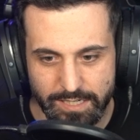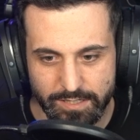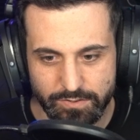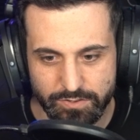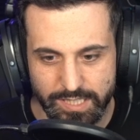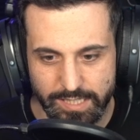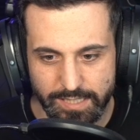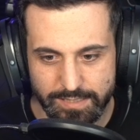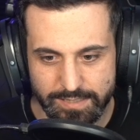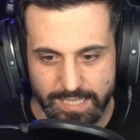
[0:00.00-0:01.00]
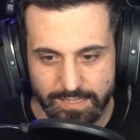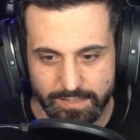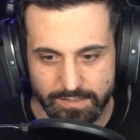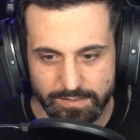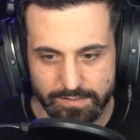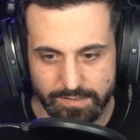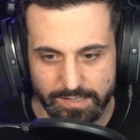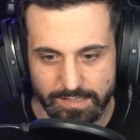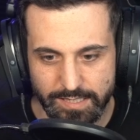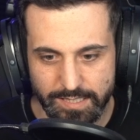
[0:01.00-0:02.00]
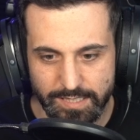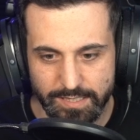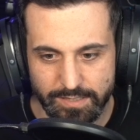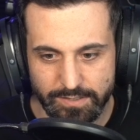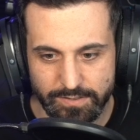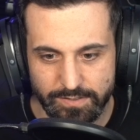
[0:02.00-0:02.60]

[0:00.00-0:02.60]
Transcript: go second against that, though. What the hell?